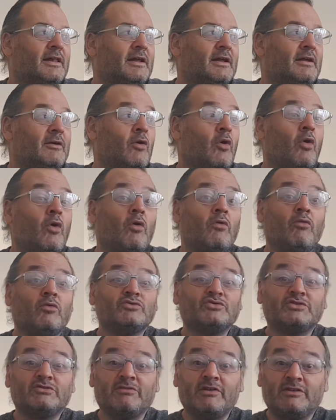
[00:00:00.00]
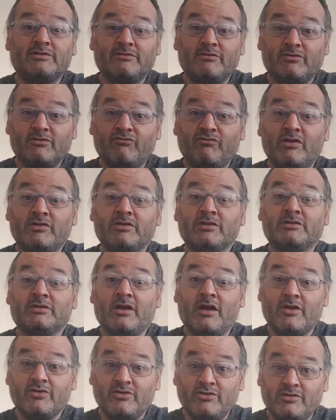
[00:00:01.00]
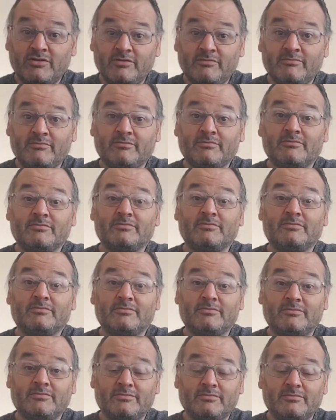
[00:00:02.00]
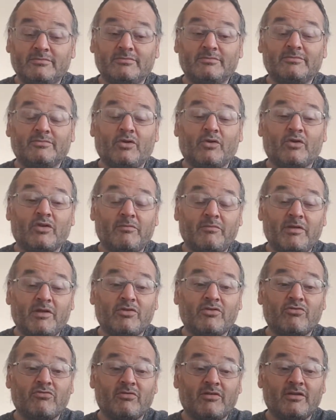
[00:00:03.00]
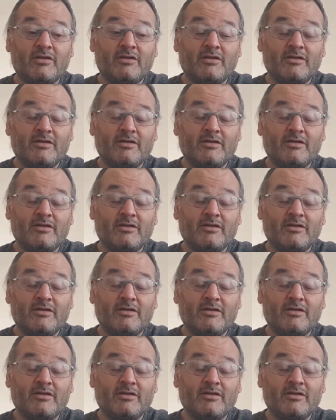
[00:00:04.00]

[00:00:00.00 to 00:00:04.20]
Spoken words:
or watch the rest of the Rita Tashinam documentary.